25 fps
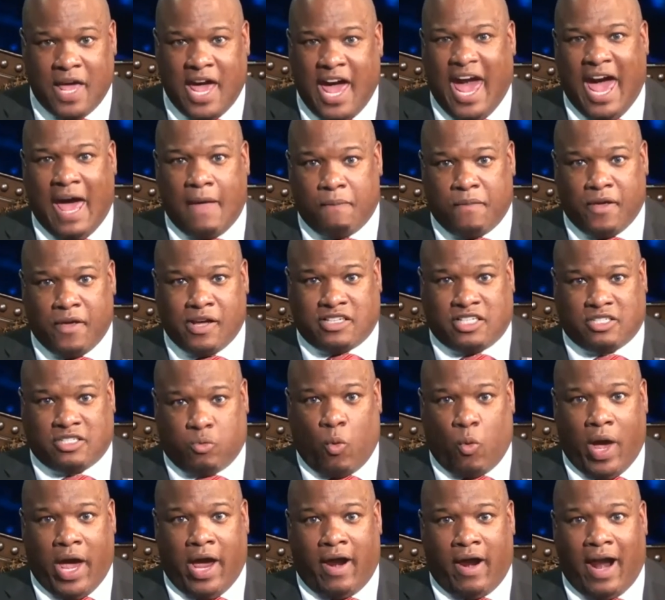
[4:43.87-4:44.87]
And this is
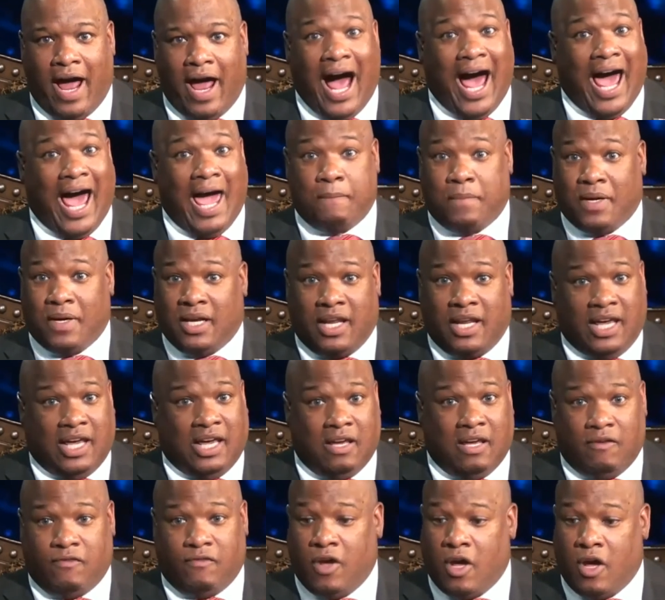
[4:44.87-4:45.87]
where I
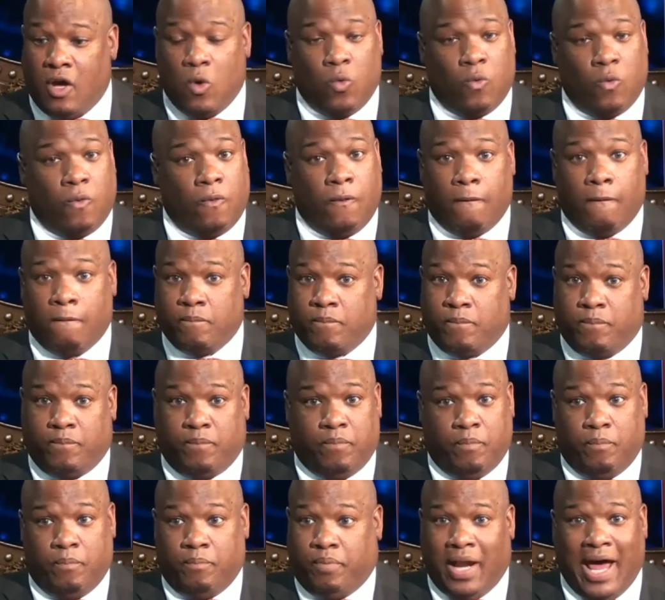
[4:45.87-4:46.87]
believe
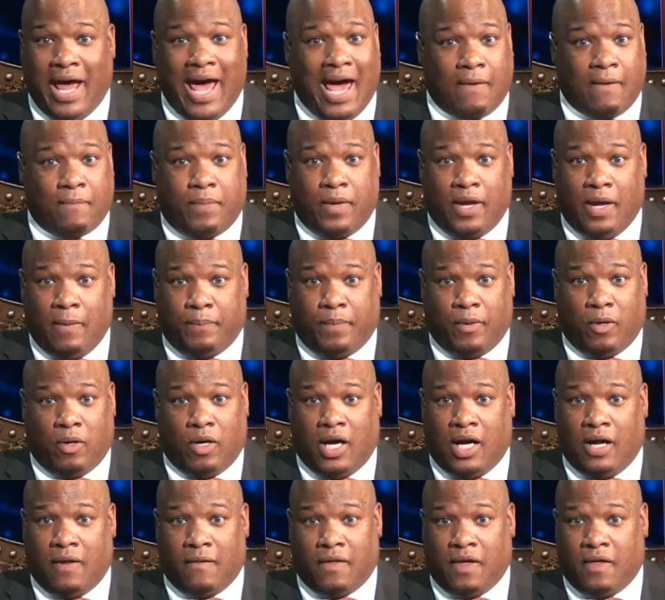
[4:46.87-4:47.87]
black people,
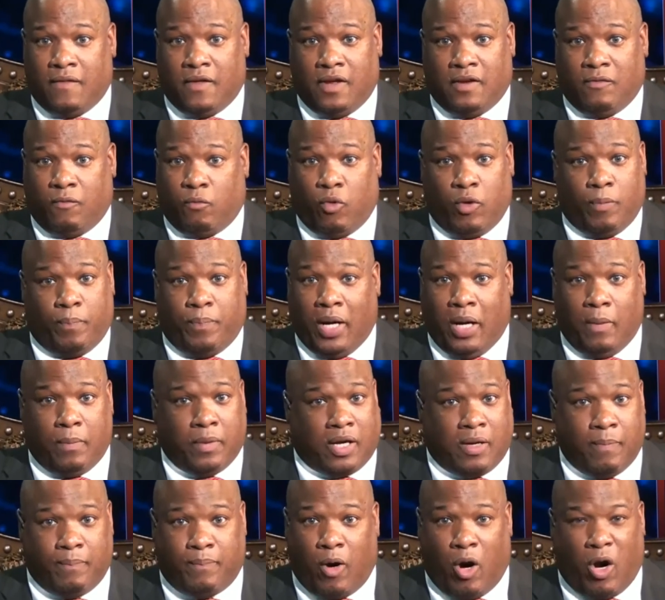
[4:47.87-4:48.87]
the
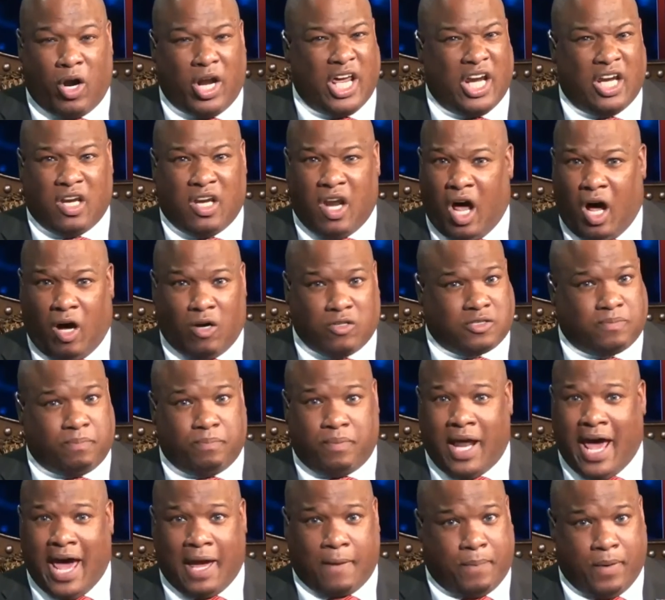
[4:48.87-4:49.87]
Republican Party lost
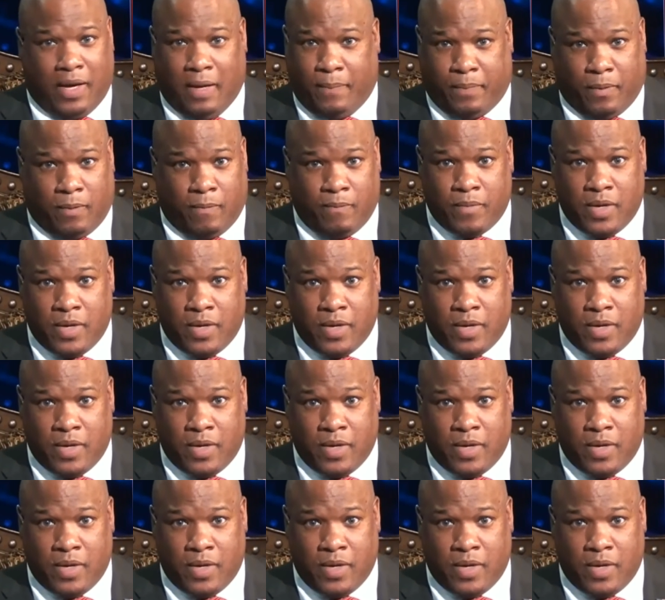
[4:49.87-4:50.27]
black people,